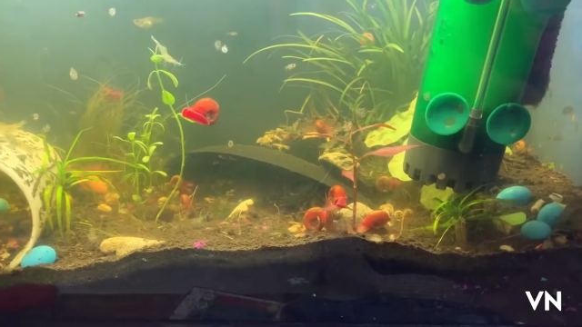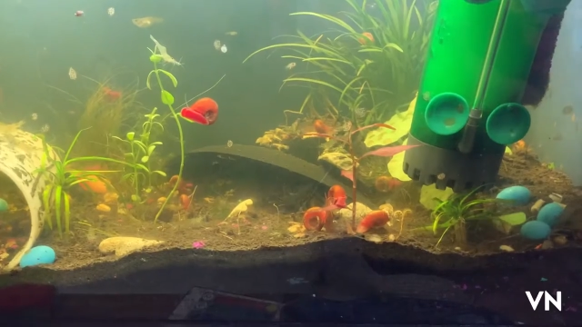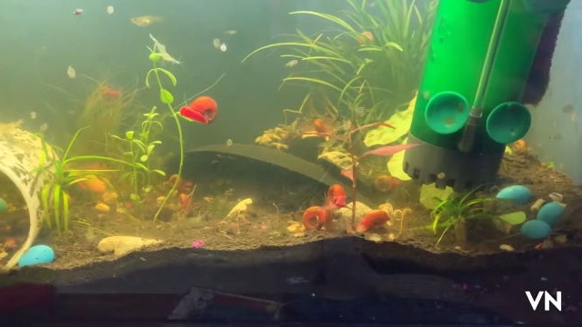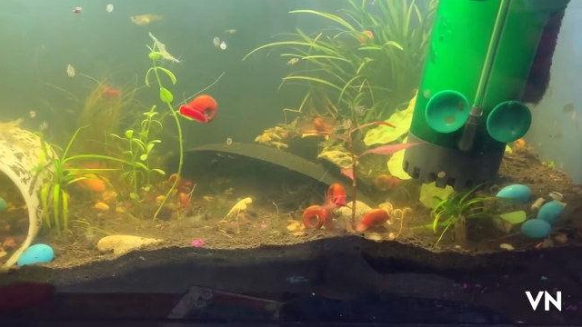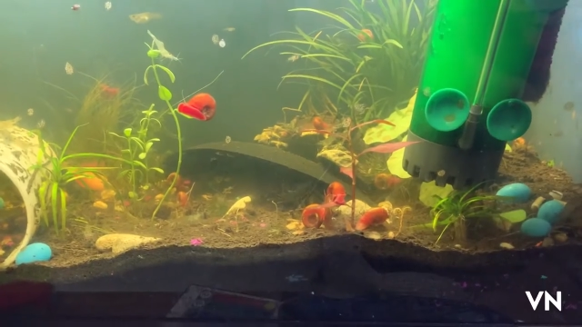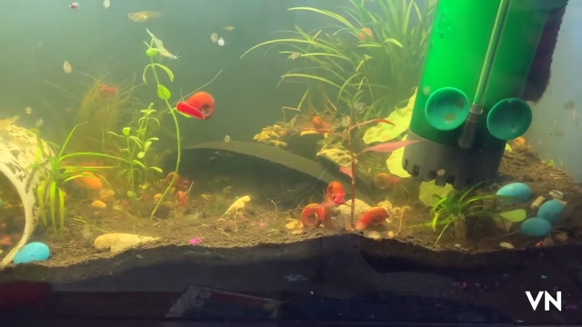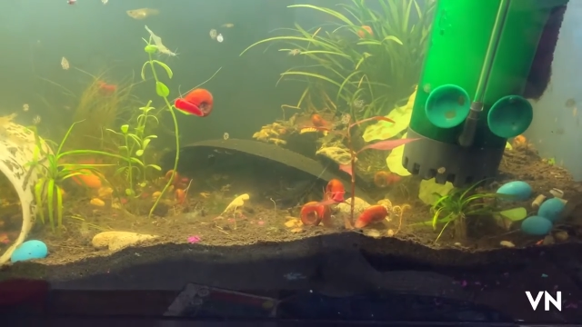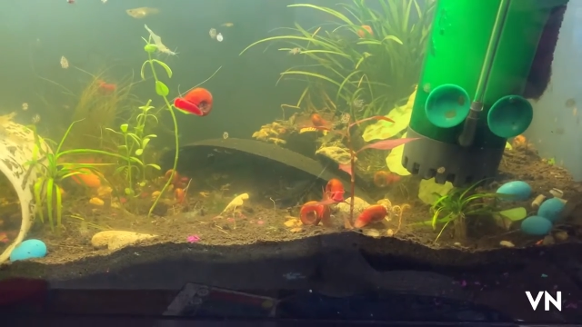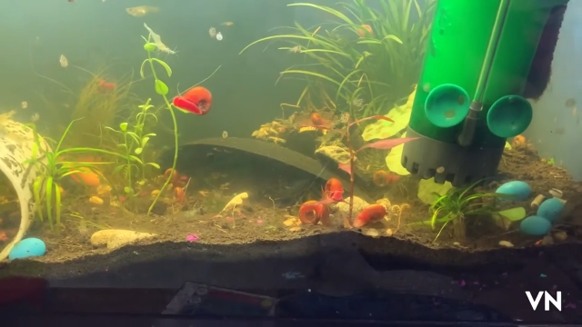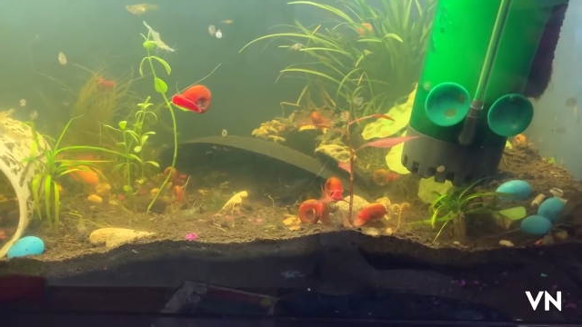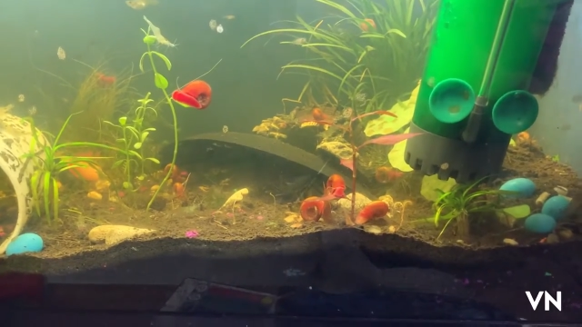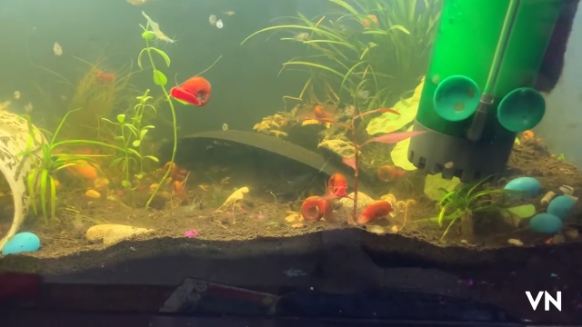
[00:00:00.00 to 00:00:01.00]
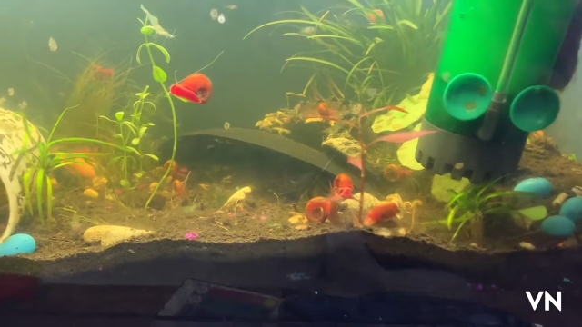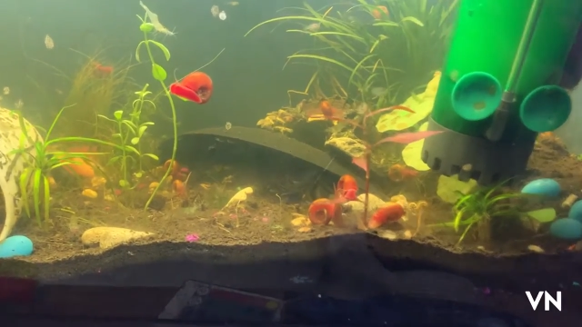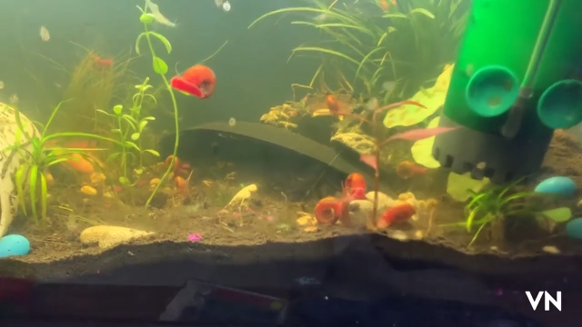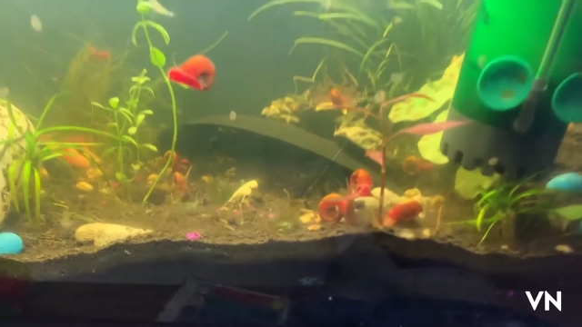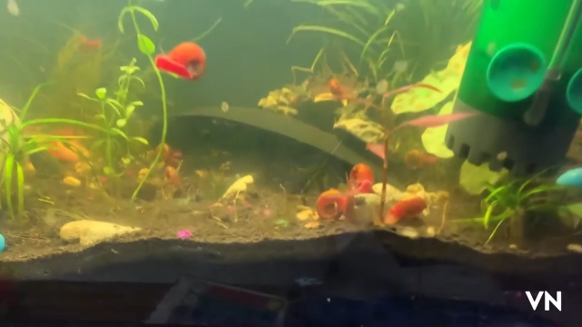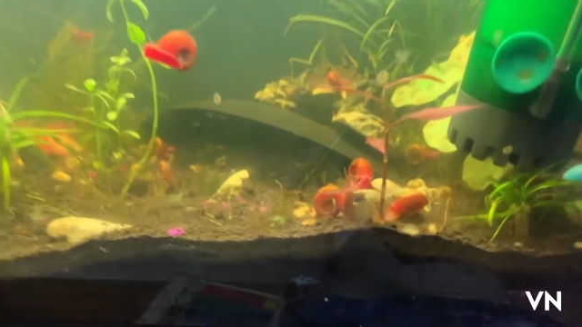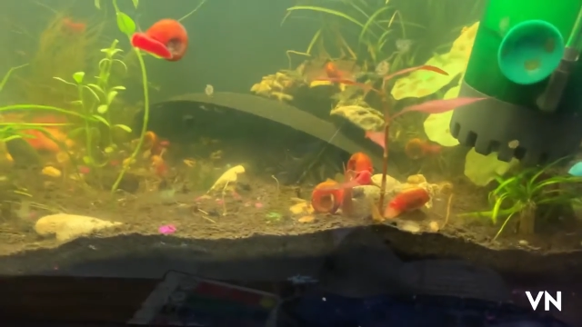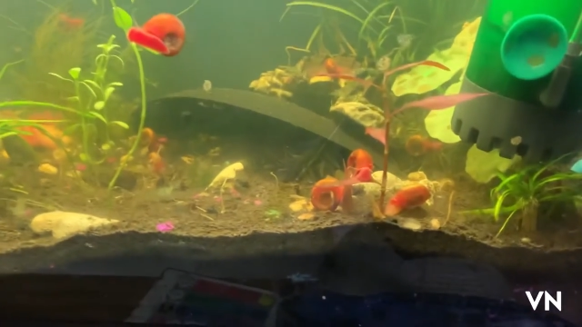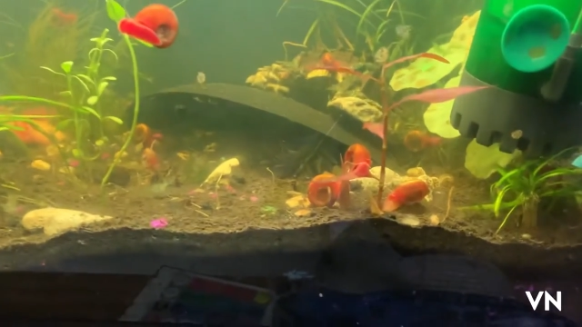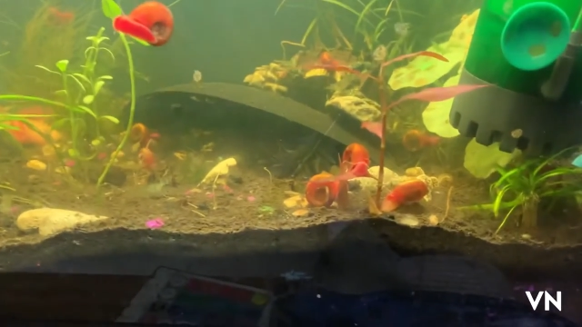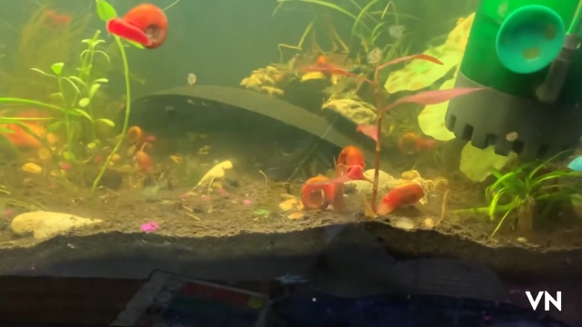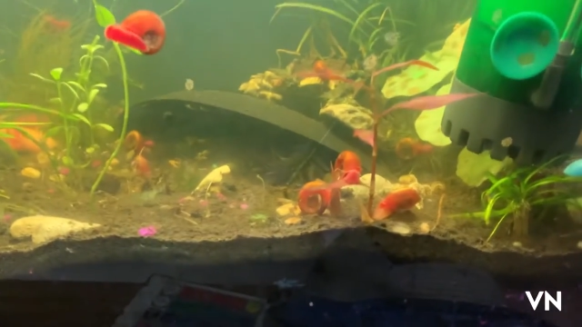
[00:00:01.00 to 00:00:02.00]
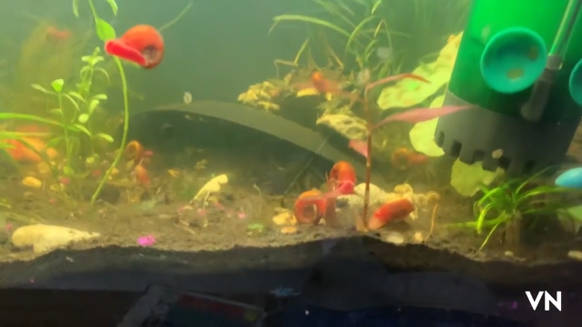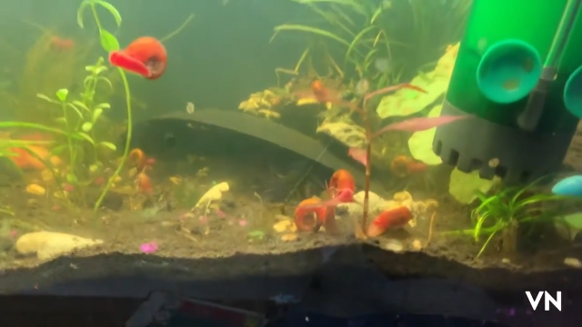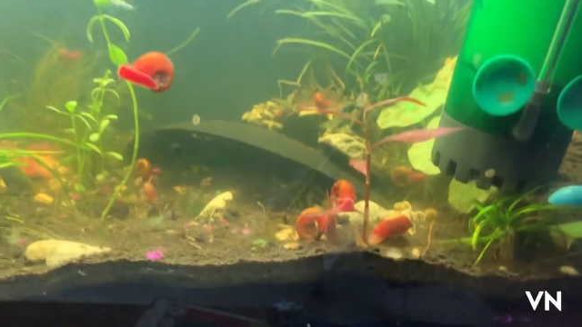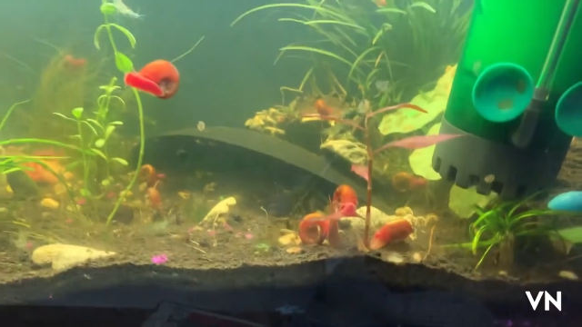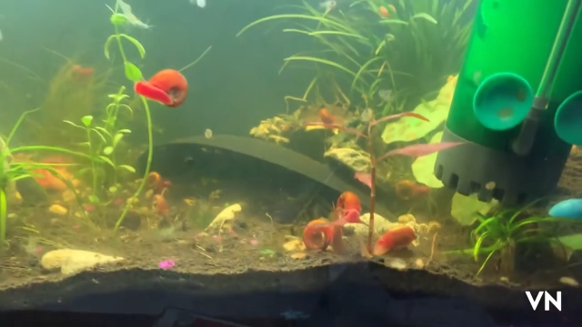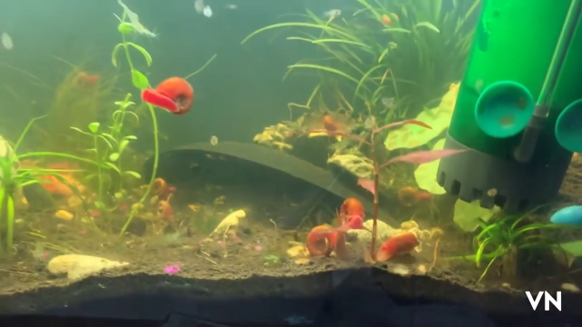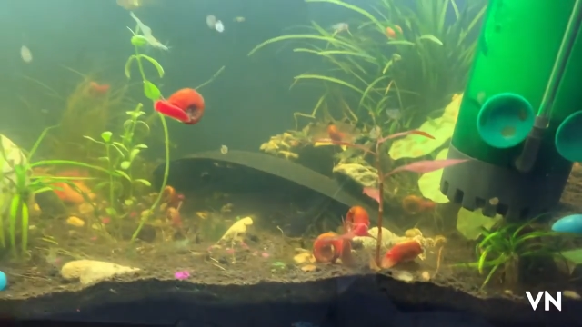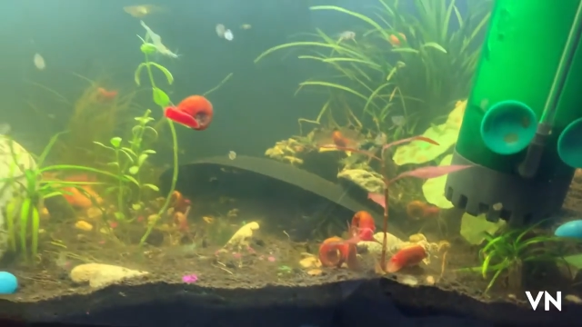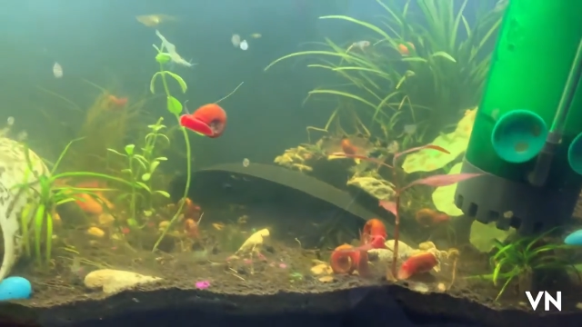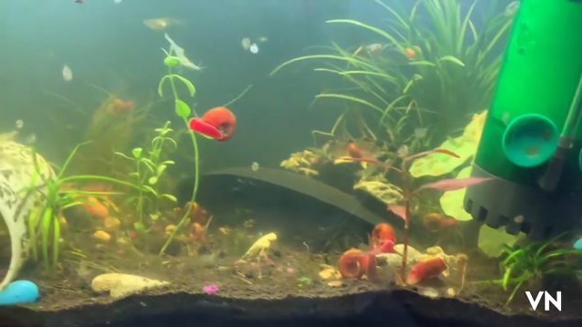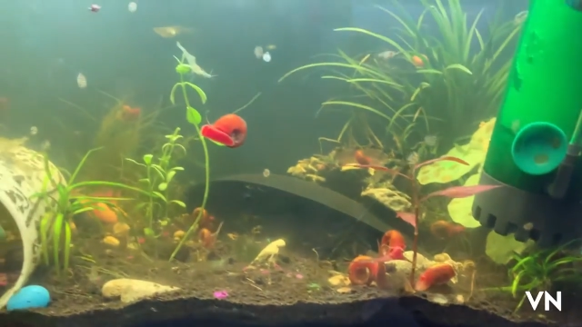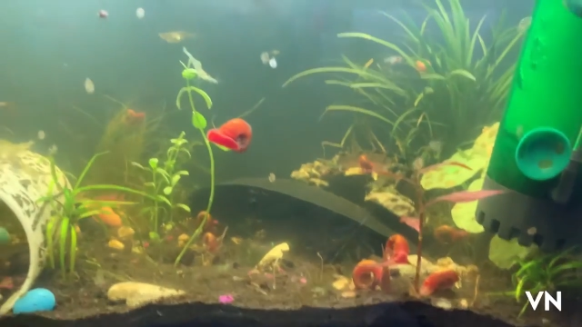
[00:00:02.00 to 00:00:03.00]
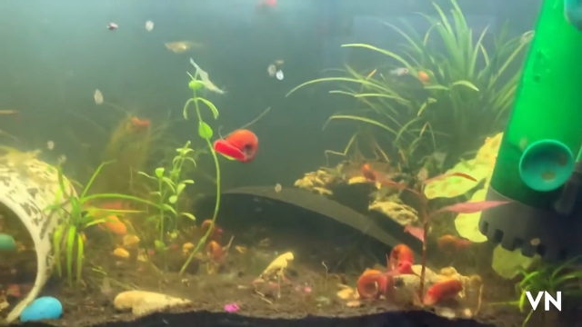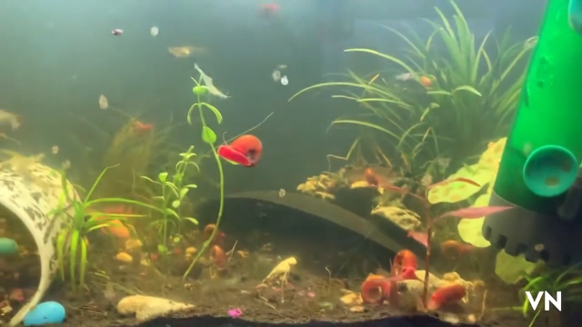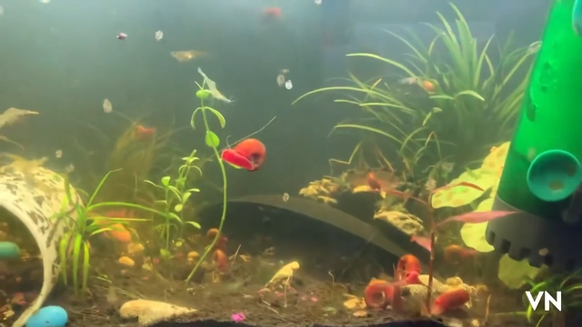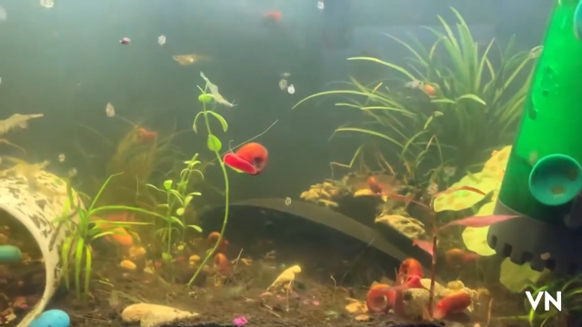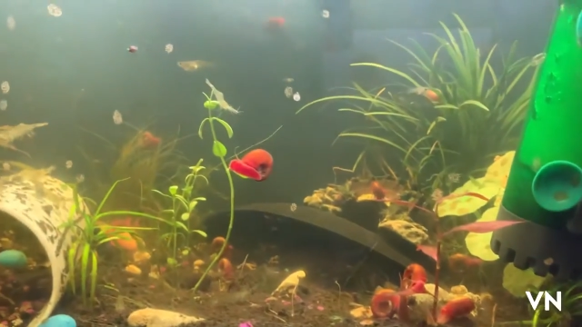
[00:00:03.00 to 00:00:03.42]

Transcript: (no speaker visible)